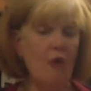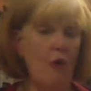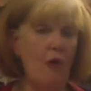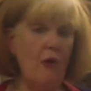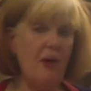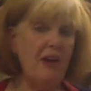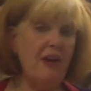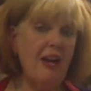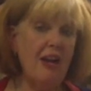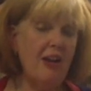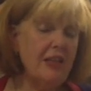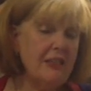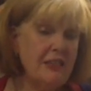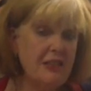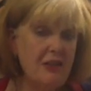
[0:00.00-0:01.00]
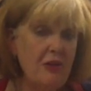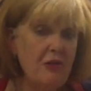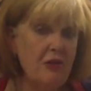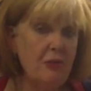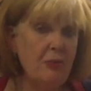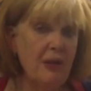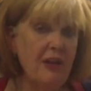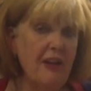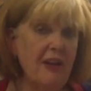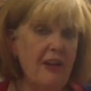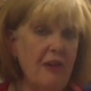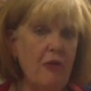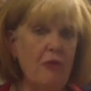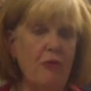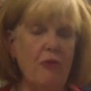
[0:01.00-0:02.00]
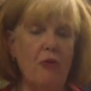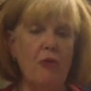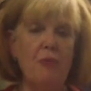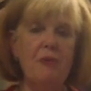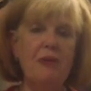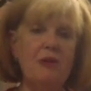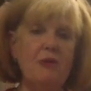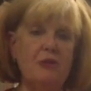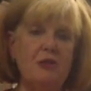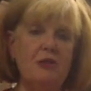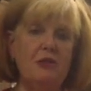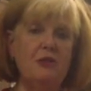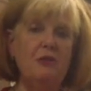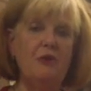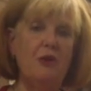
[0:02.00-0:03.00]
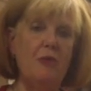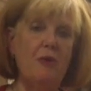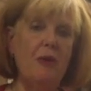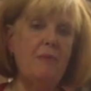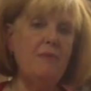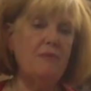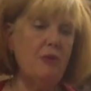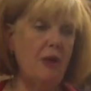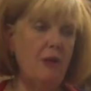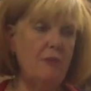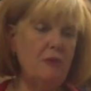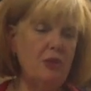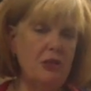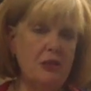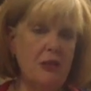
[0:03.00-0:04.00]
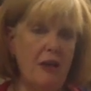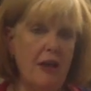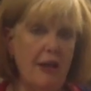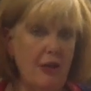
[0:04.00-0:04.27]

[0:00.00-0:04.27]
wrong, and I like to tell you when they go wrong, because, you know, I'm just like